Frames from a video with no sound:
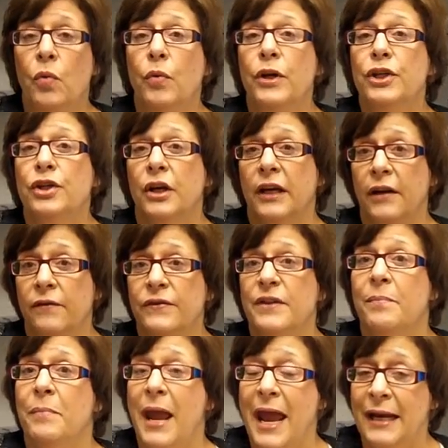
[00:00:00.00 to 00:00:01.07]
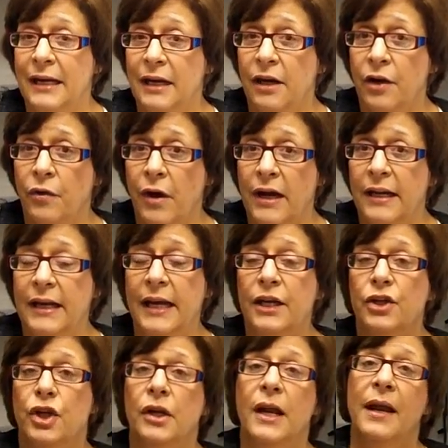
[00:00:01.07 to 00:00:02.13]
which gives Magnet
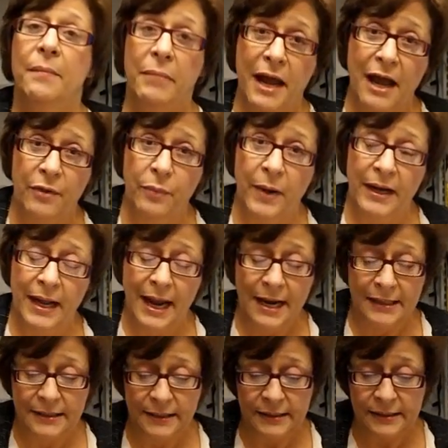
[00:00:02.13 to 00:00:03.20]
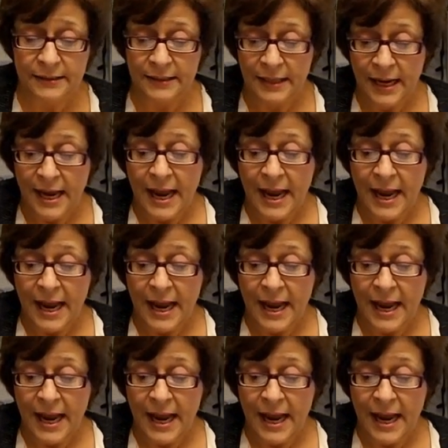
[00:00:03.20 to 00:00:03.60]
accreditation and Pathway to Excellence,